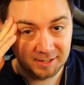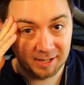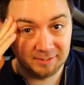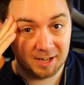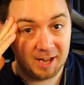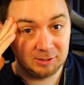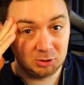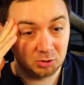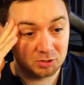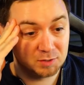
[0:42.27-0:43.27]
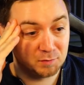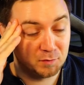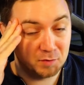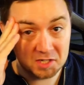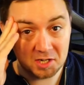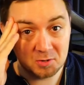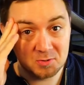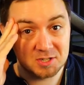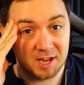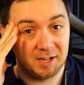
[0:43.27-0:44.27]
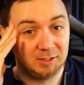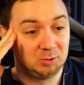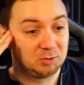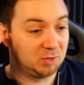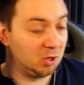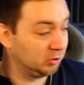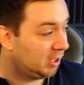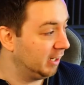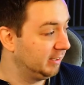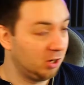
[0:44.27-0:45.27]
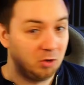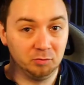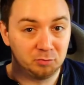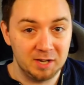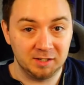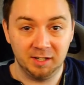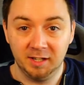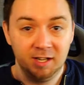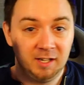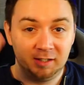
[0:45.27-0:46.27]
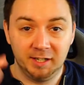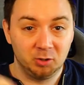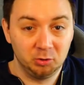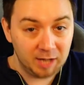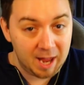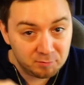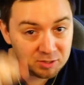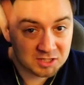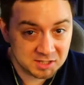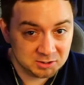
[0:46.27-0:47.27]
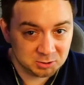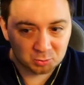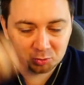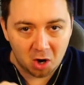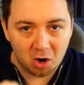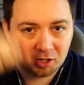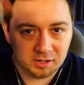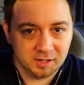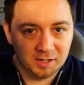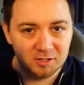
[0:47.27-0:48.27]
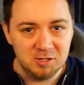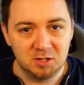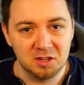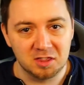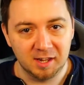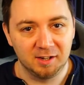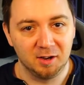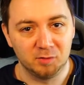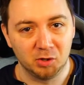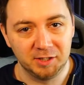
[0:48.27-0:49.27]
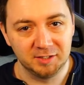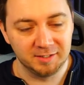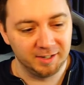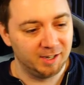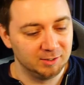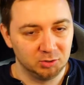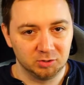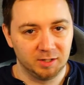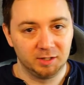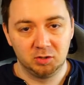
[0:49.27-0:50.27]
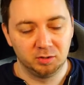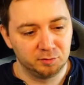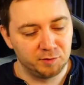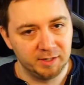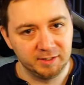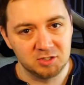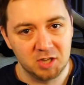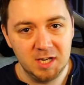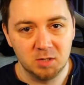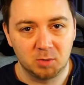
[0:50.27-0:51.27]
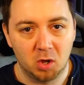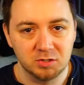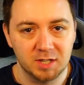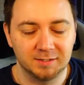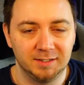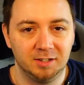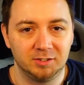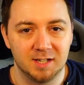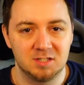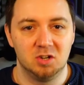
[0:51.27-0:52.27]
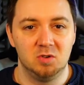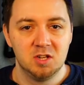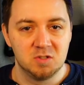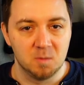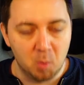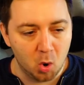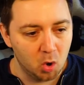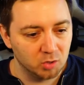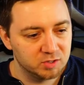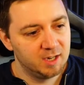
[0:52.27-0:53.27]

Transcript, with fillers: And I looked for videos, and I looked online on Reddit, like under every single rock that you can think of on the internet. I looked and I couldn't find it, so I ended up contacting Elgato support.